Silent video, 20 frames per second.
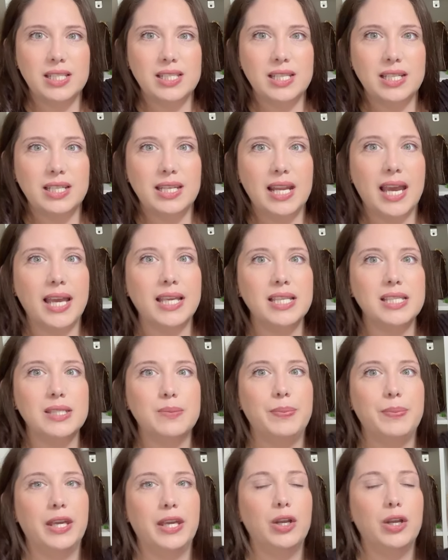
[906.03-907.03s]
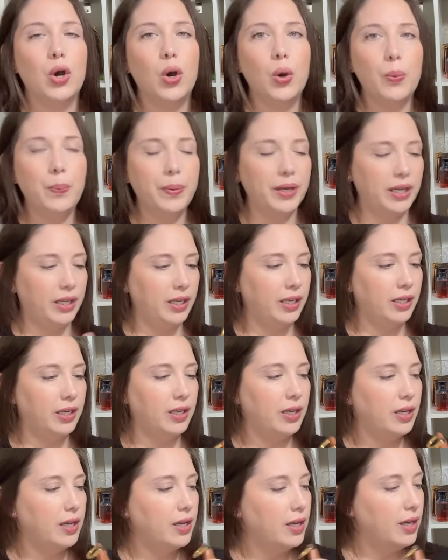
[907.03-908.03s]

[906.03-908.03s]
It's a nice big opening.